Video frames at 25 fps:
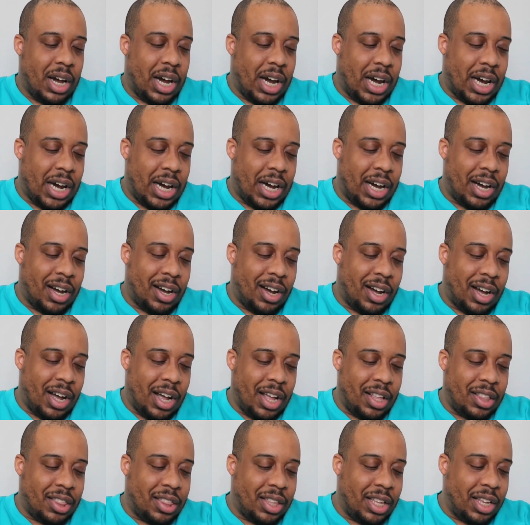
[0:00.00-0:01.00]

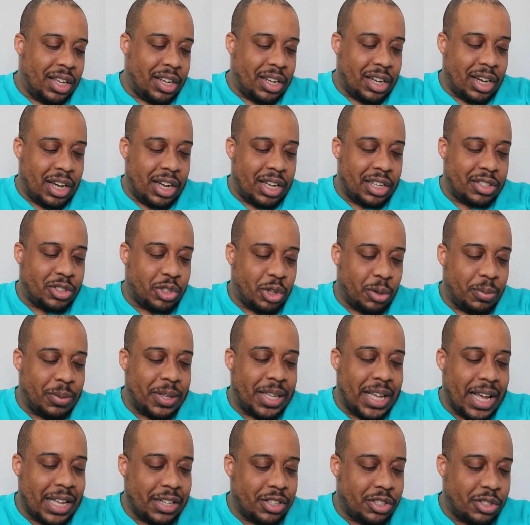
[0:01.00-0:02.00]
I think
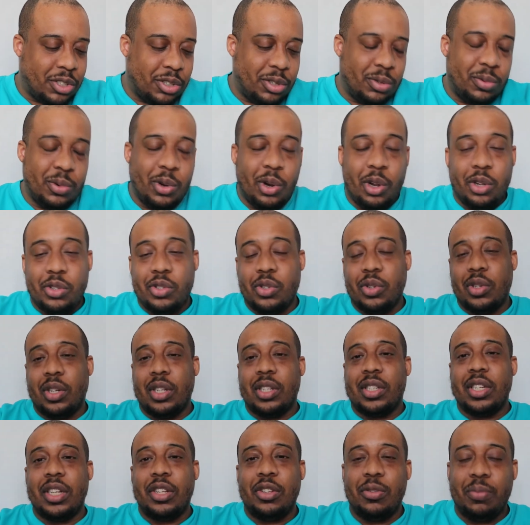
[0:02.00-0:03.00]
Tomiyasu will also
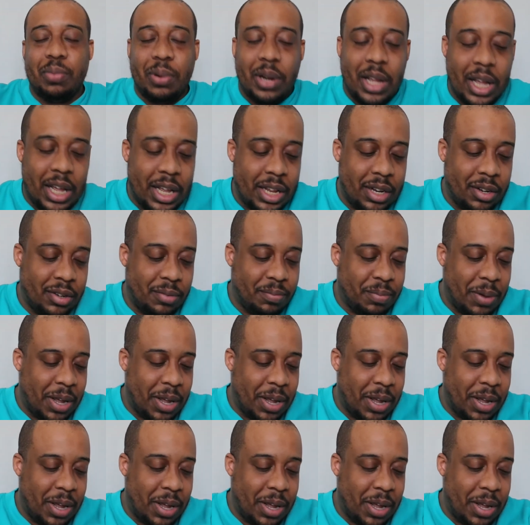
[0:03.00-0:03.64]
continue playing.